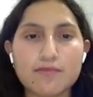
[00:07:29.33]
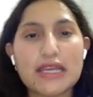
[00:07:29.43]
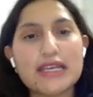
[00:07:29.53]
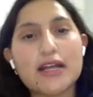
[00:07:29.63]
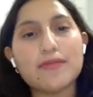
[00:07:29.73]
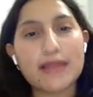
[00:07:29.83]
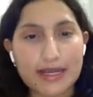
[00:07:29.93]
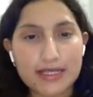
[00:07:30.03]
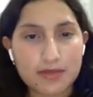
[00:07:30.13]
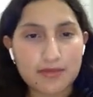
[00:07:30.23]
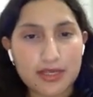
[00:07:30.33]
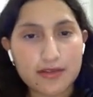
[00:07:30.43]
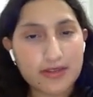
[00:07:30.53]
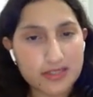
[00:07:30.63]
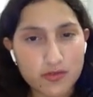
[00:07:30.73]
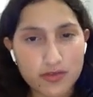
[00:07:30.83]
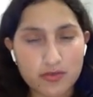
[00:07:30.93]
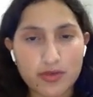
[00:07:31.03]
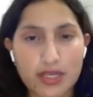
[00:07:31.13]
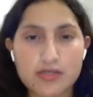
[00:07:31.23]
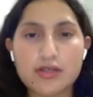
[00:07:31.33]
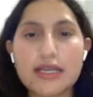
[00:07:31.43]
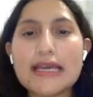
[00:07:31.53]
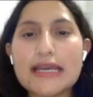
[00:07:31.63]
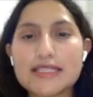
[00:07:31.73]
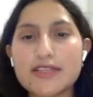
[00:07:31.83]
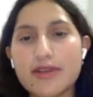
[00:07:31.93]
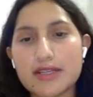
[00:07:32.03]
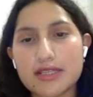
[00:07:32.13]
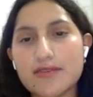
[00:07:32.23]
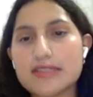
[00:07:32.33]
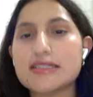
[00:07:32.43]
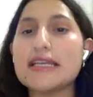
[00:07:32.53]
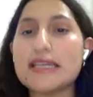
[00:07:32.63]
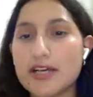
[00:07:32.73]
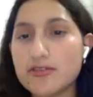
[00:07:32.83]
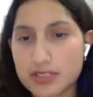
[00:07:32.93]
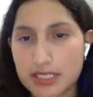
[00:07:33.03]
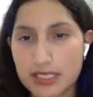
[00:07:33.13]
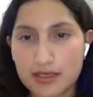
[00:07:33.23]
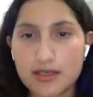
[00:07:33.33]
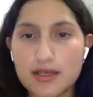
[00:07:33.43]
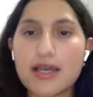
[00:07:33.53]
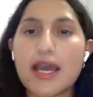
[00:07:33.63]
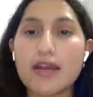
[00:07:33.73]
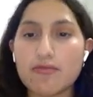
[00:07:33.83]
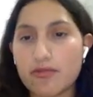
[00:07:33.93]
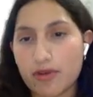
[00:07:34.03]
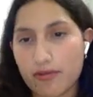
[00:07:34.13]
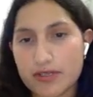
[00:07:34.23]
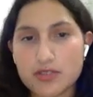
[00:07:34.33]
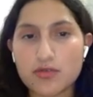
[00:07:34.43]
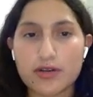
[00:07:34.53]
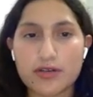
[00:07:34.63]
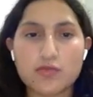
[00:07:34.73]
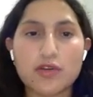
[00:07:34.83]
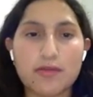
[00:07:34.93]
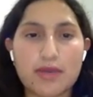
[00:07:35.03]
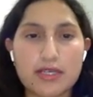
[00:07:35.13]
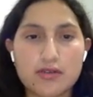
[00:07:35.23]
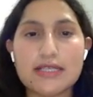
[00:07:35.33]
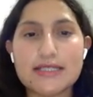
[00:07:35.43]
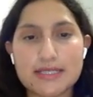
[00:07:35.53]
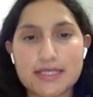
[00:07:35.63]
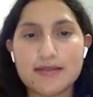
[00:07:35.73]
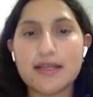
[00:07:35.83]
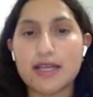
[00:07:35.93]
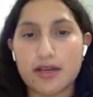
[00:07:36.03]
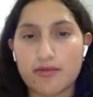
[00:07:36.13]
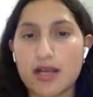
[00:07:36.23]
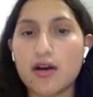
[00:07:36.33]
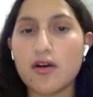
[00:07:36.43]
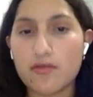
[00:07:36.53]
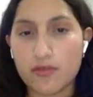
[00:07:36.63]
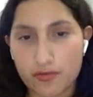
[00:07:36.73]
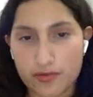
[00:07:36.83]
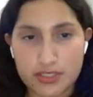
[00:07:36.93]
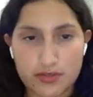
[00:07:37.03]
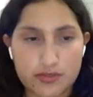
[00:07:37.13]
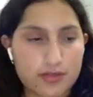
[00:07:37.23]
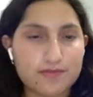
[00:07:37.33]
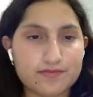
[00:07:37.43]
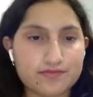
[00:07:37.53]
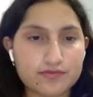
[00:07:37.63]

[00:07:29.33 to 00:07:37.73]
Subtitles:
being applied in many fields of education, its effectiveness in ELT and with reference to learners' motivation is still an area for research.